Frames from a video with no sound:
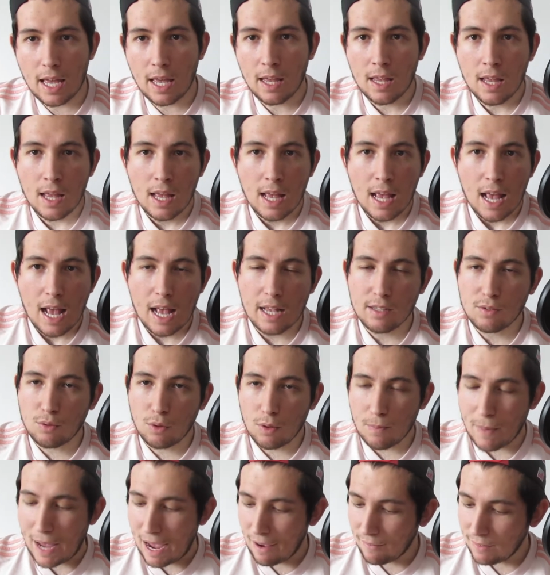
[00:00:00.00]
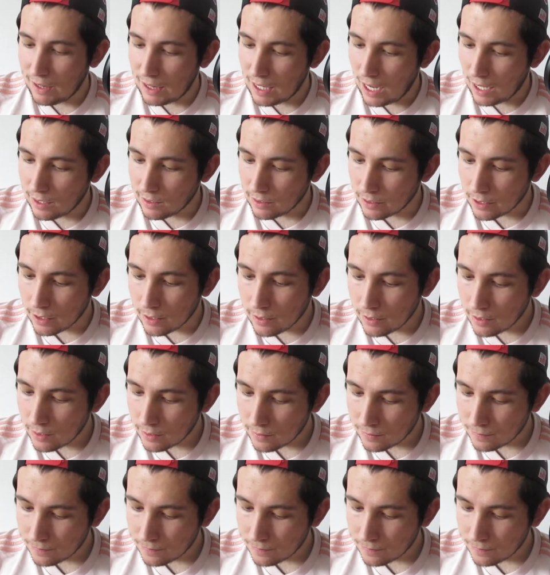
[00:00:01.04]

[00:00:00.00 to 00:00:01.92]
And it's all about London